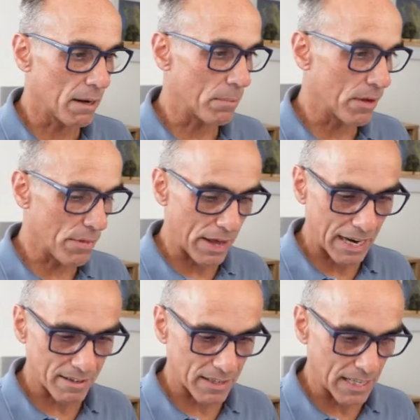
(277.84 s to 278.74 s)
But
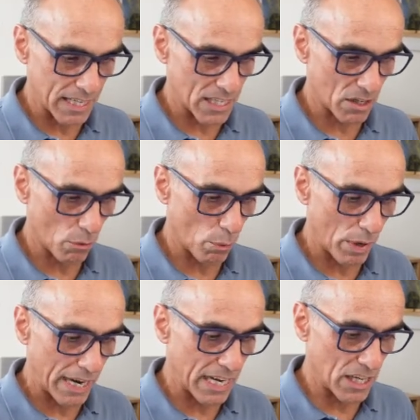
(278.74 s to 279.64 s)
that is
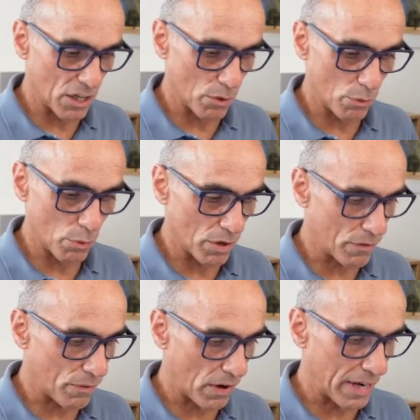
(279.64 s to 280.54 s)
where you would
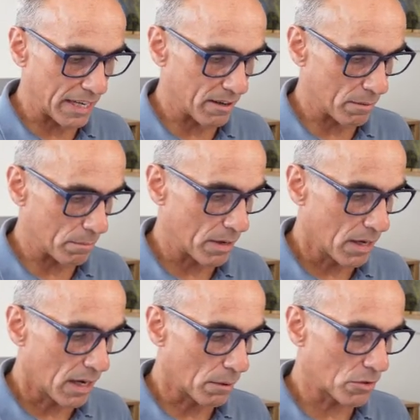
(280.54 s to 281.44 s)
find them.
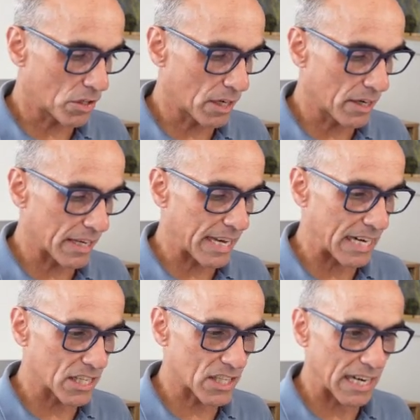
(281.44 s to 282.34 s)
I'm just going to
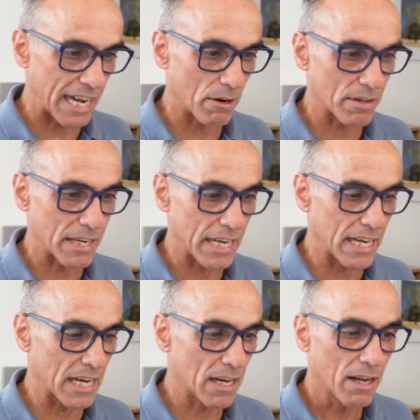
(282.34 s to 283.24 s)
cancel out
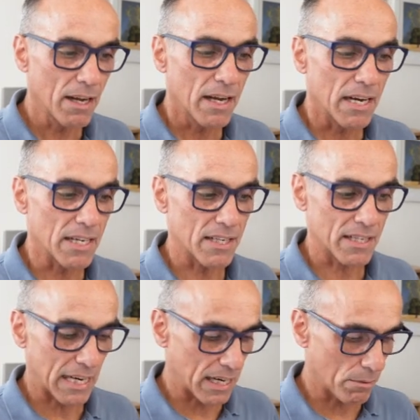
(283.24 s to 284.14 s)
here. As I
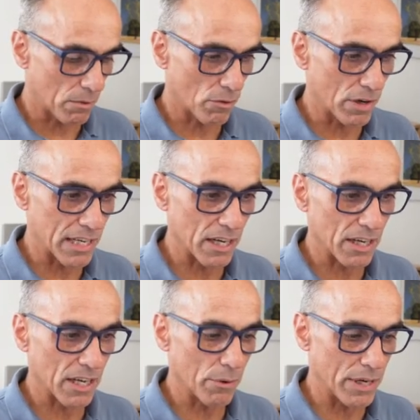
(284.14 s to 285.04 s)
say, I'm not really going to
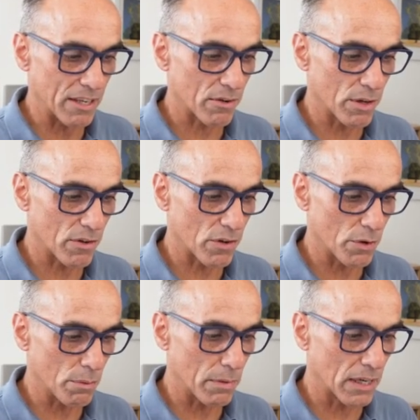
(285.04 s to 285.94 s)
go into it
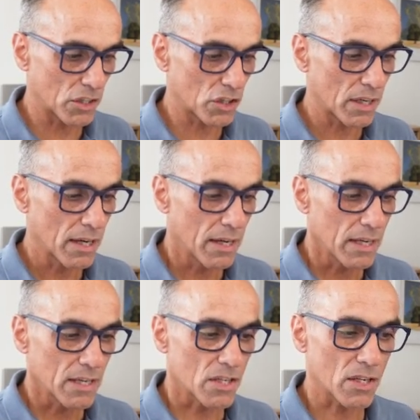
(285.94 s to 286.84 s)
too much.
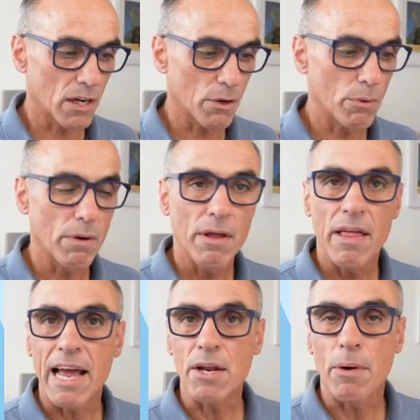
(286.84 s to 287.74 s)
So
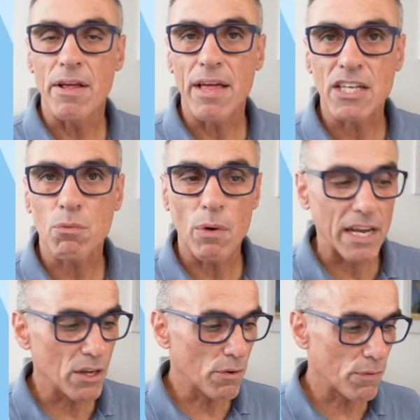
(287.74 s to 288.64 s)
anyway, that's where
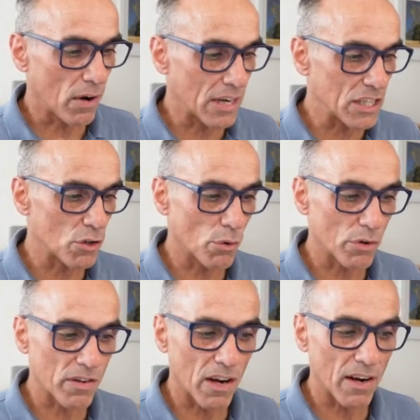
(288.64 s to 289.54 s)
you find your
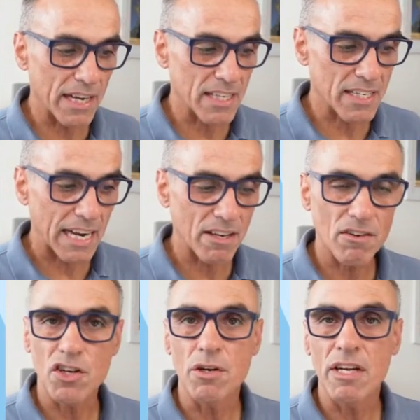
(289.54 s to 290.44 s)
target
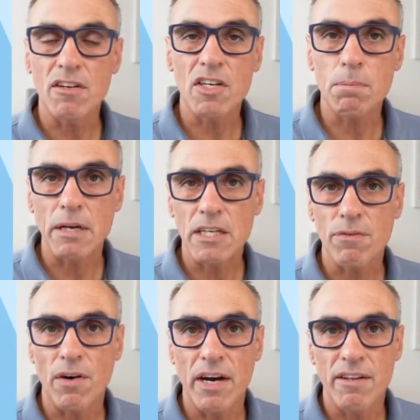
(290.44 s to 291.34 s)
standard. You need to
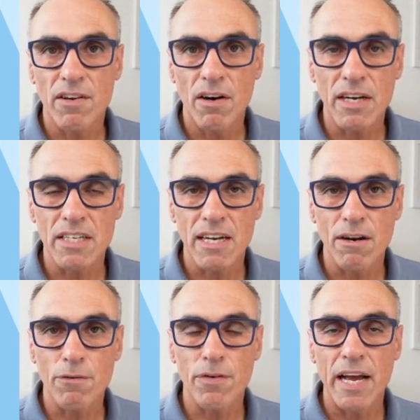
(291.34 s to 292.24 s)
specify a target
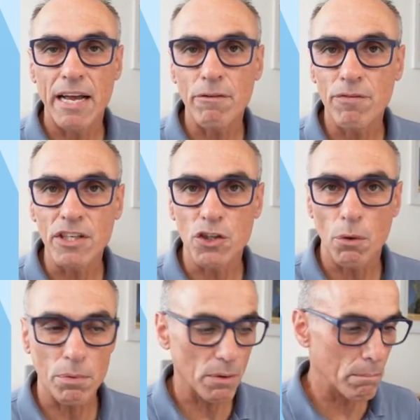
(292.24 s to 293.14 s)
standard for every
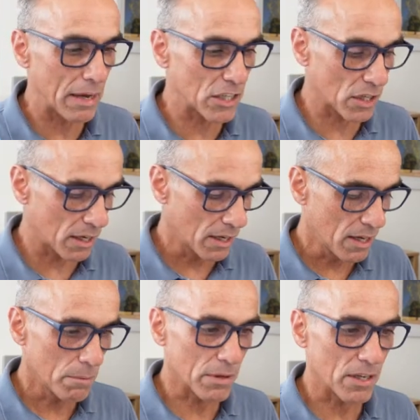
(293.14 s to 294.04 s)
job you measure,
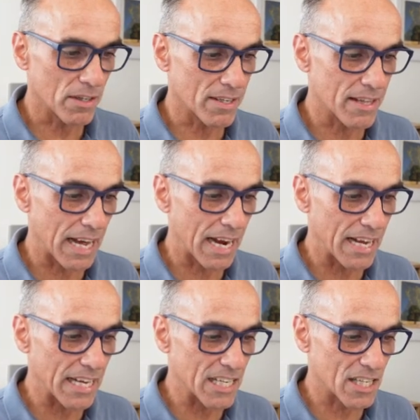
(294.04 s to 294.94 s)
because that
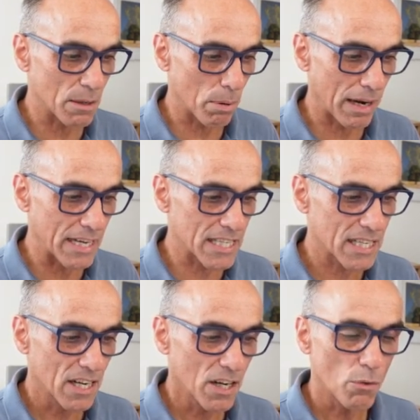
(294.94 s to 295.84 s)
is the
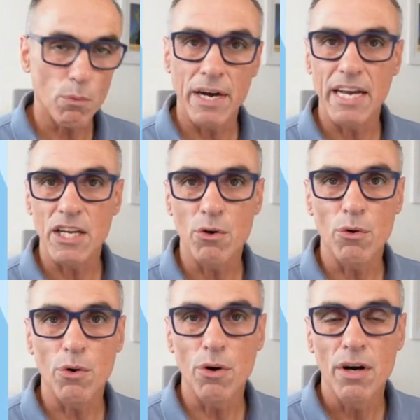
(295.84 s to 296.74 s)
place where
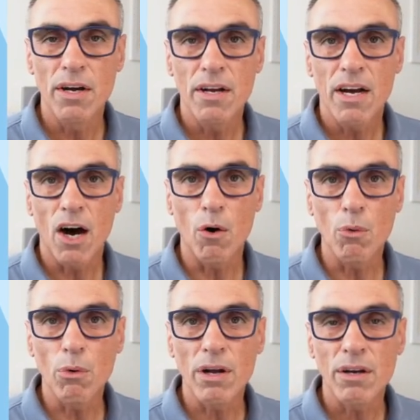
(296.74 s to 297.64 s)
your
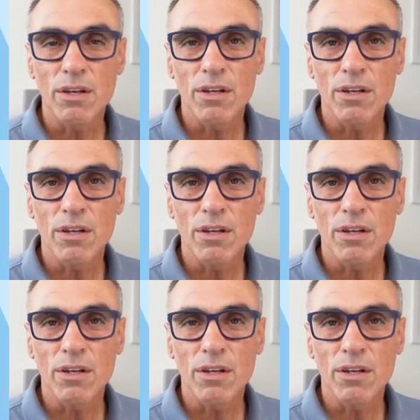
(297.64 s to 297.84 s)
whole